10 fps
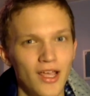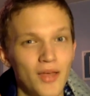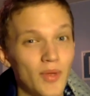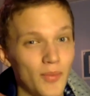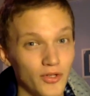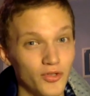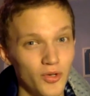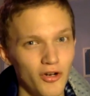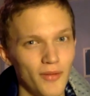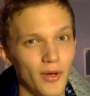Hit me up on
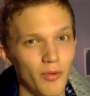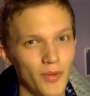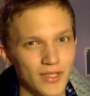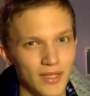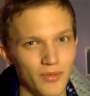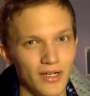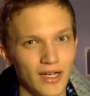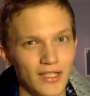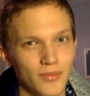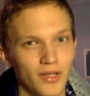Twitter at my website,
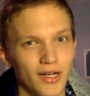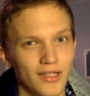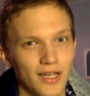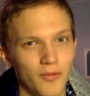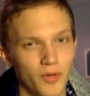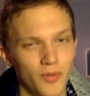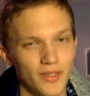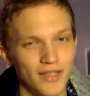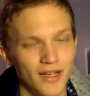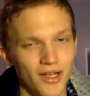
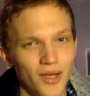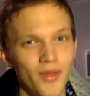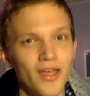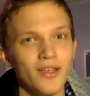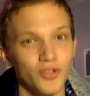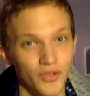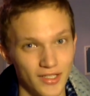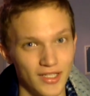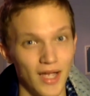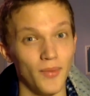brendanhasablog.wordpress.com. Until next
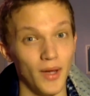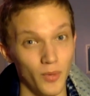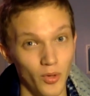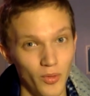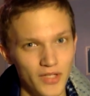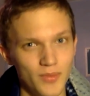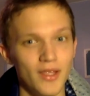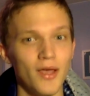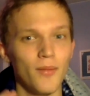time, I'm Brendan Weissman.